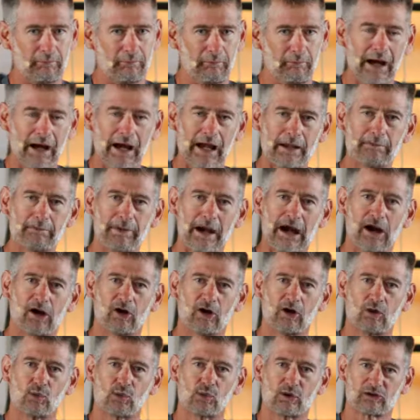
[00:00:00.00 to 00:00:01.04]
My
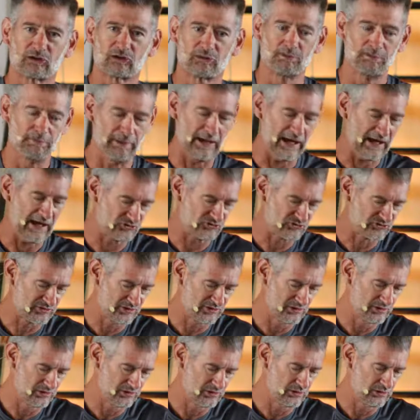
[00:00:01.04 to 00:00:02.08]
power works
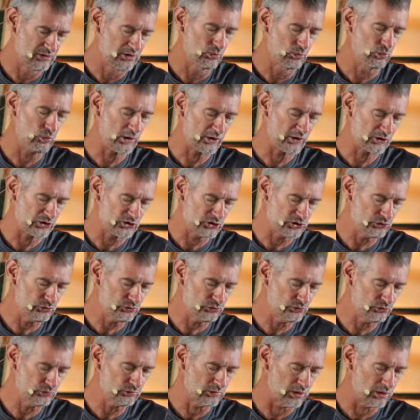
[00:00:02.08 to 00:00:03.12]
best where
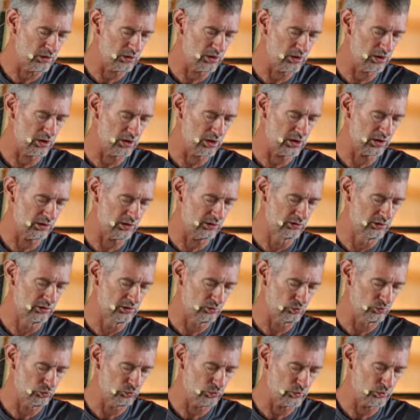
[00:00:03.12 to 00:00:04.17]
you are
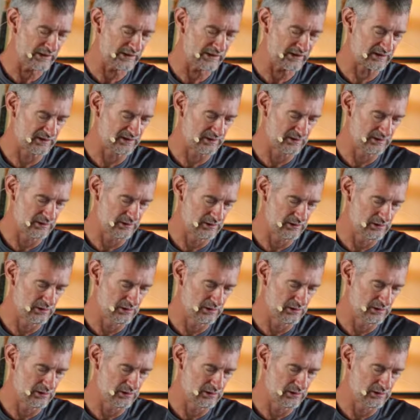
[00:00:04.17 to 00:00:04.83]
weak.